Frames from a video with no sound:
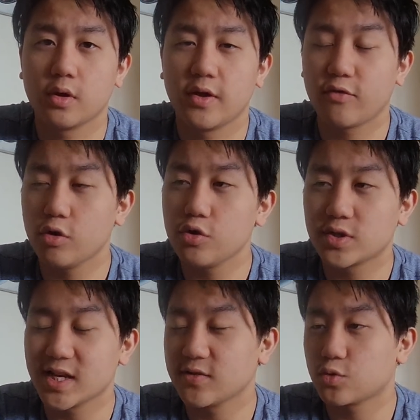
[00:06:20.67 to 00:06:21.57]
If you want to do
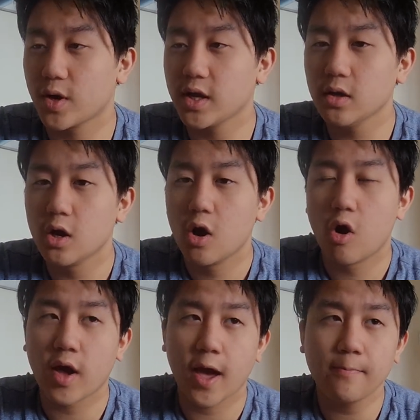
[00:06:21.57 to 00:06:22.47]
sets of 20,
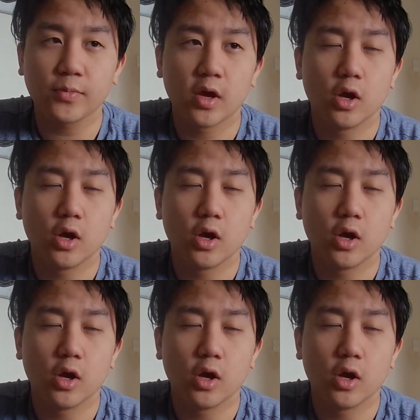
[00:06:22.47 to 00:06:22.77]
okay,